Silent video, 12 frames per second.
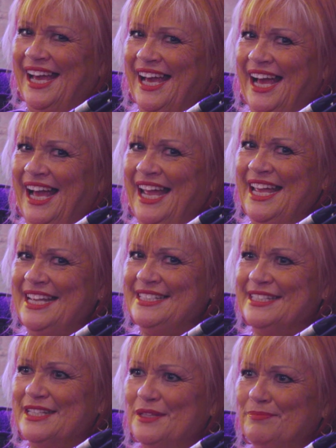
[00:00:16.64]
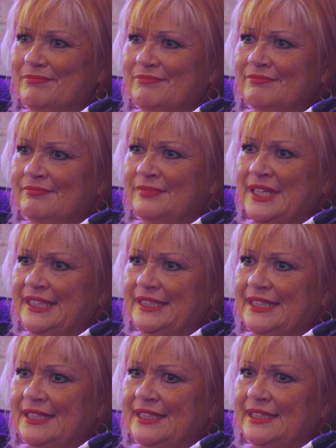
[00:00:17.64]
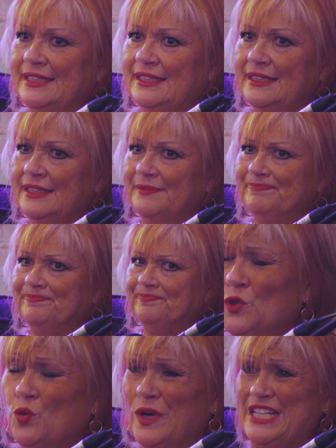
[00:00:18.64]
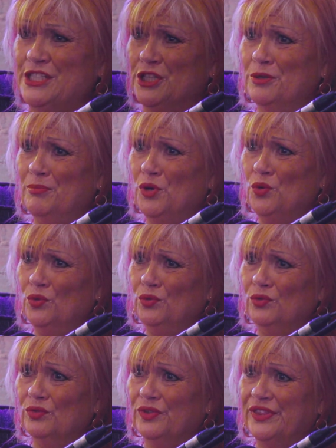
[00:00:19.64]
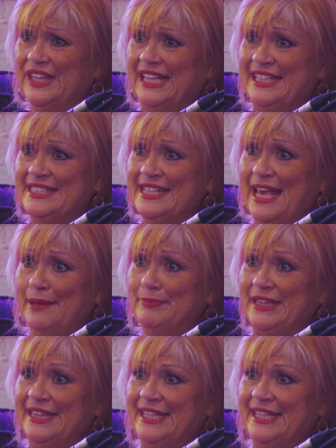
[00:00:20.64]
I had some questionable things happen